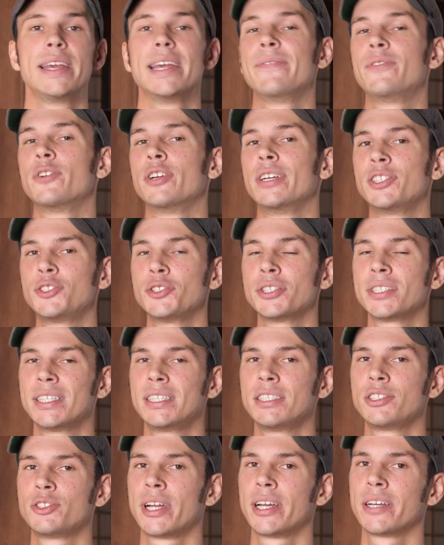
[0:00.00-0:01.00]
If you're
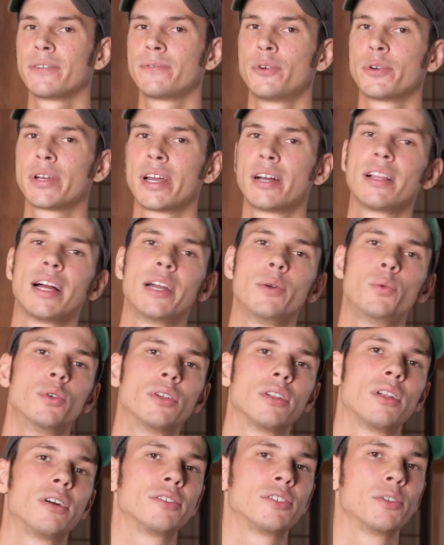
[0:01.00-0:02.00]
interested in trying Focal, I
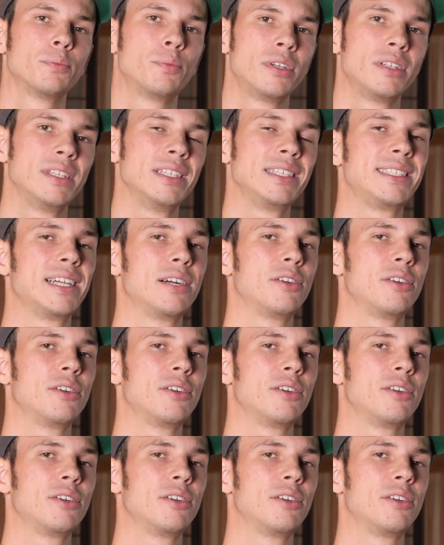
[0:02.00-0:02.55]
will also put a link